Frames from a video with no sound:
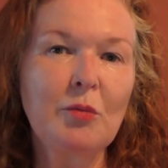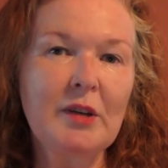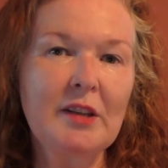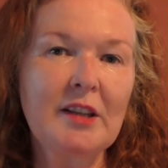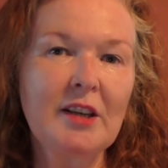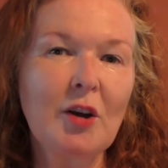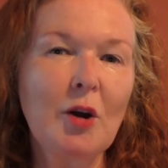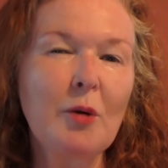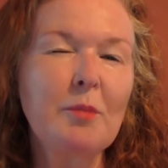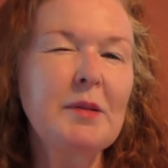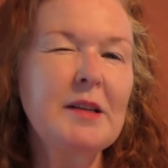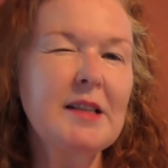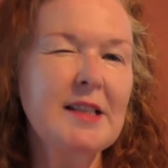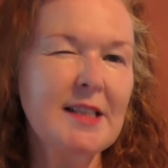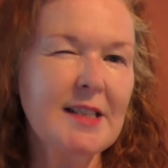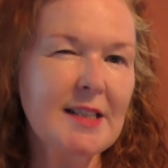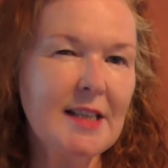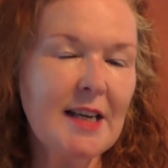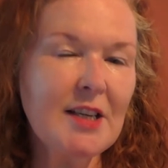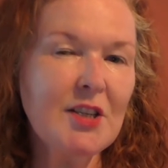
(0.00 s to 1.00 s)
with a couple of
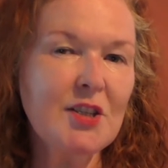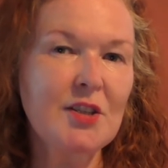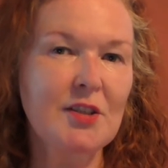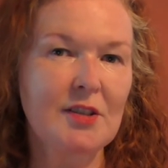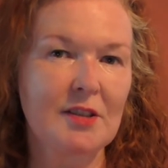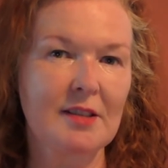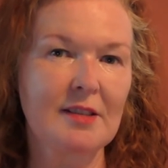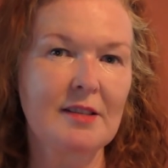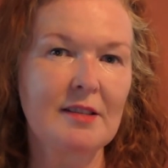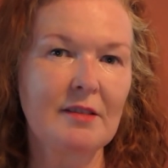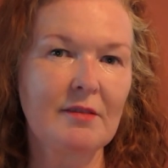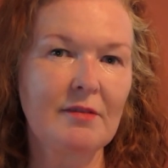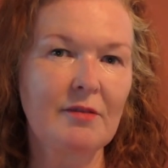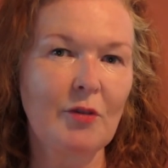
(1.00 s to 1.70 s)
sessions